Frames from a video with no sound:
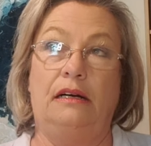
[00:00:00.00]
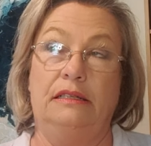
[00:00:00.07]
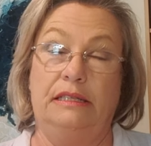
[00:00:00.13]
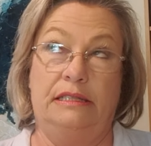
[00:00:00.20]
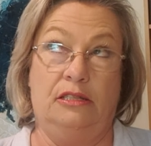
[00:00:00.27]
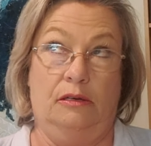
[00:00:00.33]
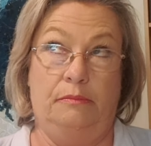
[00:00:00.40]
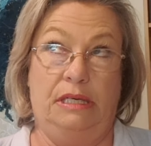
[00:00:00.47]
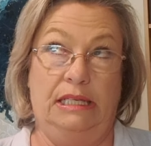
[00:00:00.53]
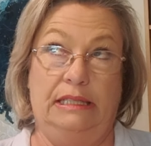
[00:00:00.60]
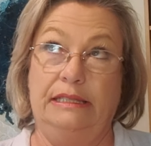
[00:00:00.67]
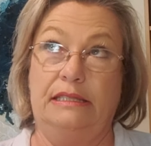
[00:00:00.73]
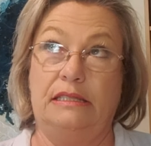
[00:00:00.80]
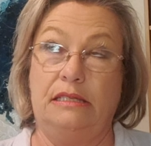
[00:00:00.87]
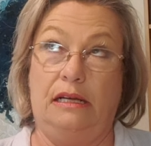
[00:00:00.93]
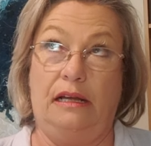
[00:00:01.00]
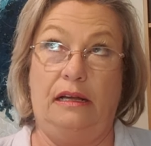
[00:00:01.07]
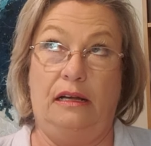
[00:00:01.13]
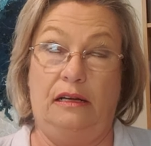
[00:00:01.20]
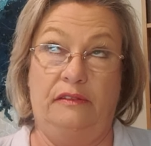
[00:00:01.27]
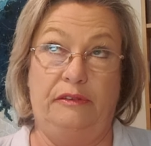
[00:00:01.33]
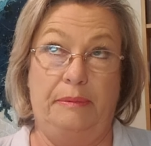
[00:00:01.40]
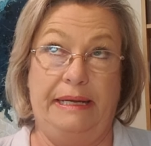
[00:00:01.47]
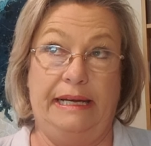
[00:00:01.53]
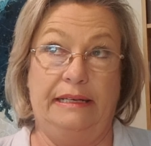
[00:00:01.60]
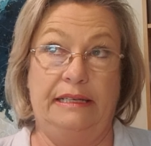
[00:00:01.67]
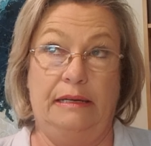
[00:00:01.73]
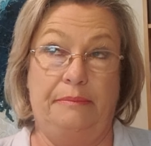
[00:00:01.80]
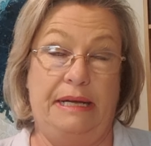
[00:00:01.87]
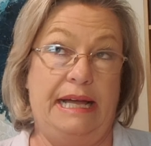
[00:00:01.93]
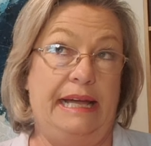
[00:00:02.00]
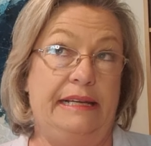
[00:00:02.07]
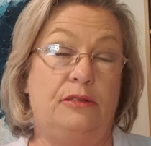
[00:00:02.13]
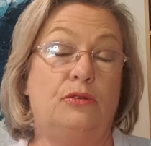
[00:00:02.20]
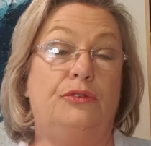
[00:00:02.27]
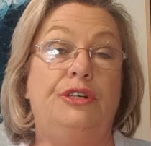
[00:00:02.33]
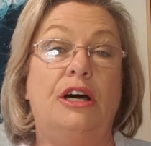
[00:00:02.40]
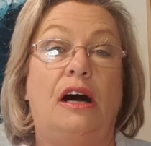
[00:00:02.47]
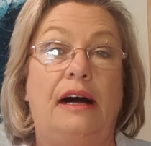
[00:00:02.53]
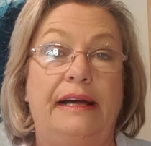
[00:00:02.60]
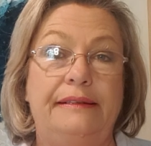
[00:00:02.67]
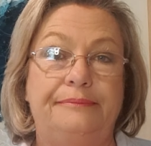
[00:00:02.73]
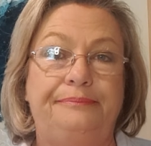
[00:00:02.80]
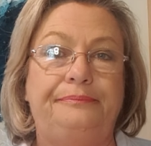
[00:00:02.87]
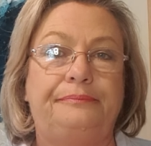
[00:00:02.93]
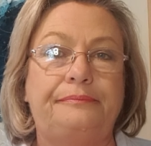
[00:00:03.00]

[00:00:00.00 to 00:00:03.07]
it's on my list of about number 8 or 9